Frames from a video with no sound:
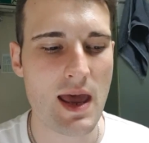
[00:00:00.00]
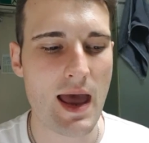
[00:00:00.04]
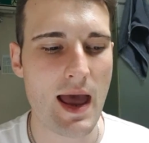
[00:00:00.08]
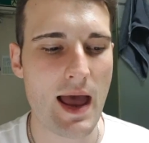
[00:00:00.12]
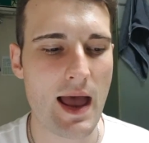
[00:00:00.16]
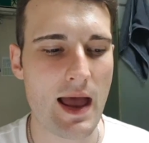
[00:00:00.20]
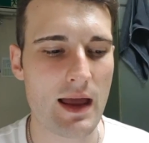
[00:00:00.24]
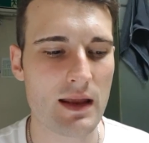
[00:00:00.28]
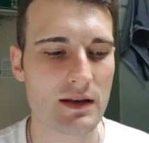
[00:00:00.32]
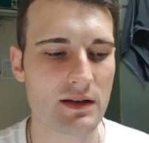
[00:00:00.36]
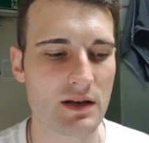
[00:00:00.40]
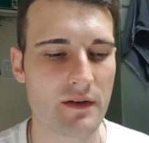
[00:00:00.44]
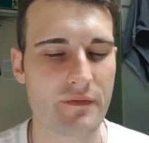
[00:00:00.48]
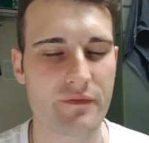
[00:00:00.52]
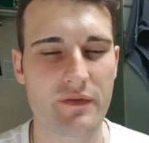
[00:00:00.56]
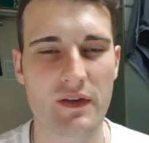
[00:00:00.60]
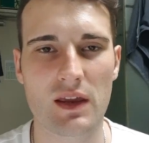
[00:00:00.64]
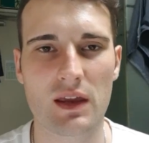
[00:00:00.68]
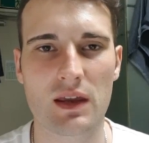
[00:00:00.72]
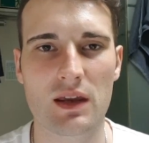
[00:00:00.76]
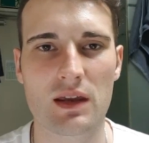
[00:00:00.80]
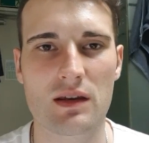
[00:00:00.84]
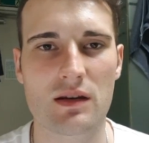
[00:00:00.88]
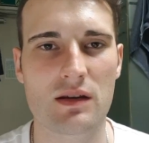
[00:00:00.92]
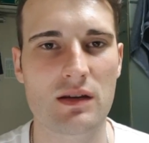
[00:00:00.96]
and I
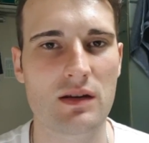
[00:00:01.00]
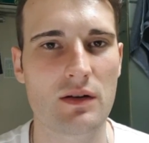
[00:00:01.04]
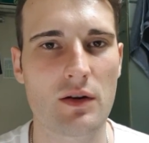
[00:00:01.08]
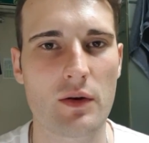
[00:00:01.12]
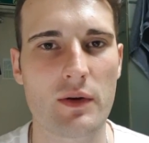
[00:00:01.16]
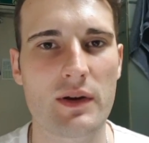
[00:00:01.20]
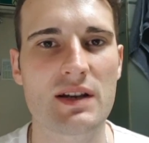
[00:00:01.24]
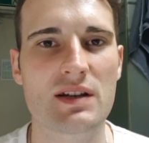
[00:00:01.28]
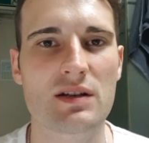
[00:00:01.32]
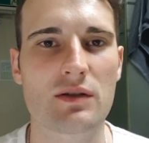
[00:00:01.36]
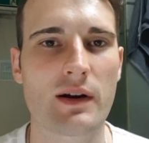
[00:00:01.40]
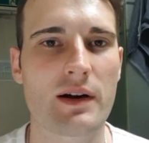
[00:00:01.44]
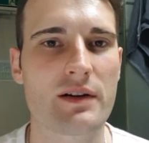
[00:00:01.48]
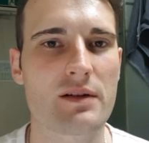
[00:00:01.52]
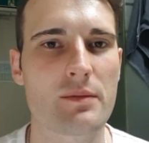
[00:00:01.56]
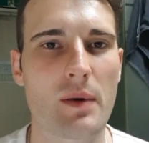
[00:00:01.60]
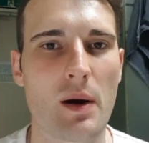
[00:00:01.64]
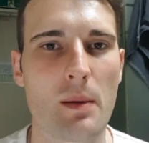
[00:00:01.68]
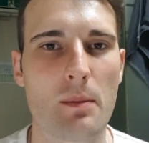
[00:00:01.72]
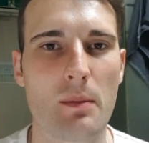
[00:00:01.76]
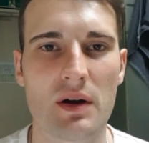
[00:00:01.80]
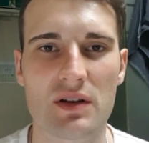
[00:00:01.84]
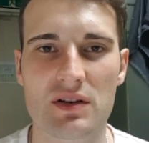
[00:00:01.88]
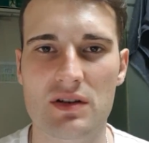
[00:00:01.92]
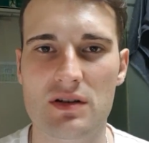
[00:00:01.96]
think, you know, he's surrounded
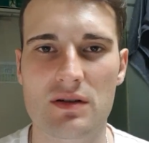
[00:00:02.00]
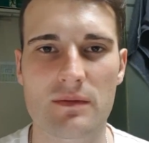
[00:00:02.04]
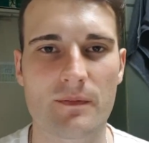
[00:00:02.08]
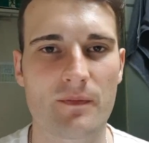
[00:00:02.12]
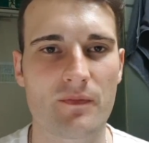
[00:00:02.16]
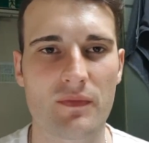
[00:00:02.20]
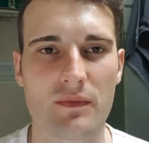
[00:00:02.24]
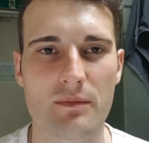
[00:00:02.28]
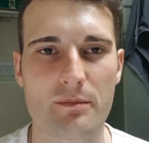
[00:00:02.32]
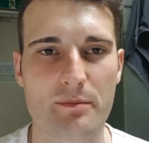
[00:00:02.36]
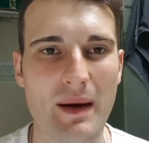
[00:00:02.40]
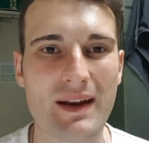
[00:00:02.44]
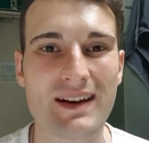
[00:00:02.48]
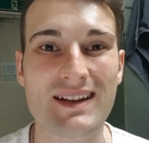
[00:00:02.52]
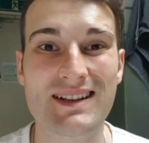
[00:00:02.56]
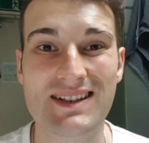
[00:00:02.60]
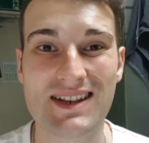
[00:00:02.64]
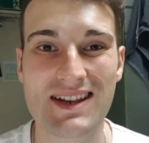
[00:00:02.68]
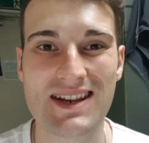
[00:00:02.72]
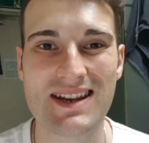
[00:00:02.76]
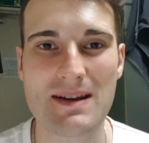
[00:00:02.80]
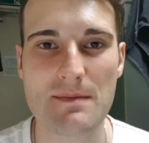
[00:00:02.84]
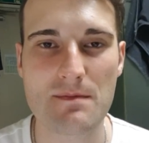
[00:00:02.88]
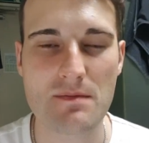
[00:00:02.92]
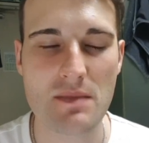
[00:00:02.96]
by much better
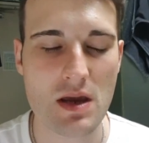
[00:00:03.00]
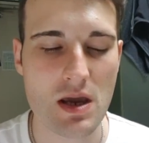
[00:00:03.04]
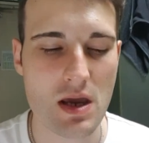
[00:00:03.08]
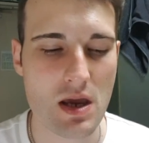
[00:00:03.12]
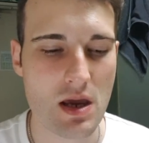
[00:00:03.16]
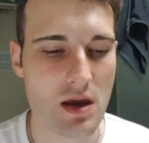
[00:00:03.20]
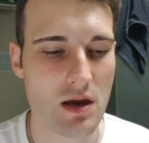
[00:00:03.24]
team.